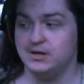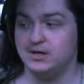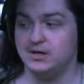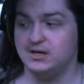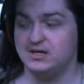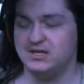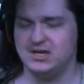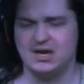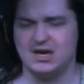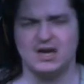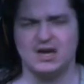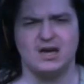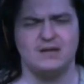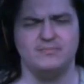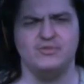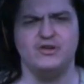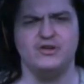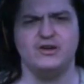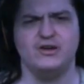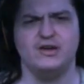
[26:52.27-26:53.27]
yeah, I'm
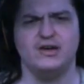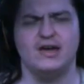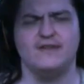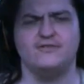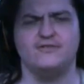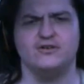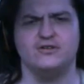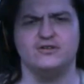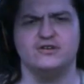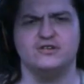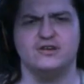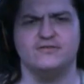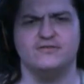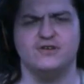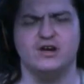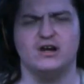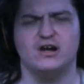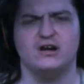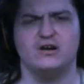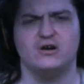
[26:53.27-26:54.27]
thinking after this I've
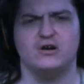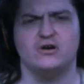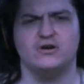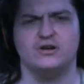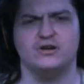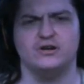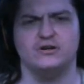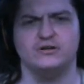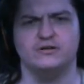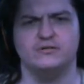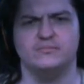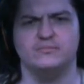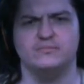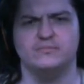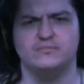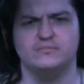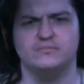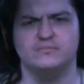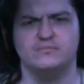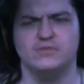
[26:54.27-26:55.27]
kind of earned it.
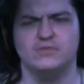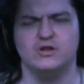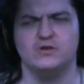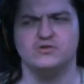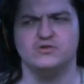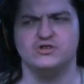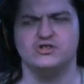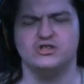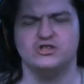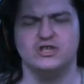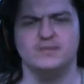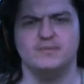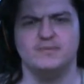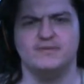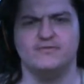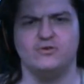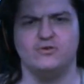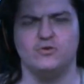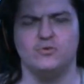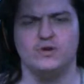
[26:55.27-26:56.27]
Just sleeping
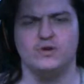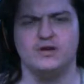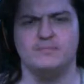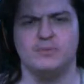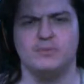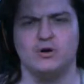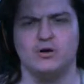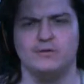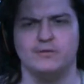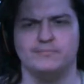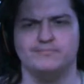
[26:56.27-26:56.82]
for a week part.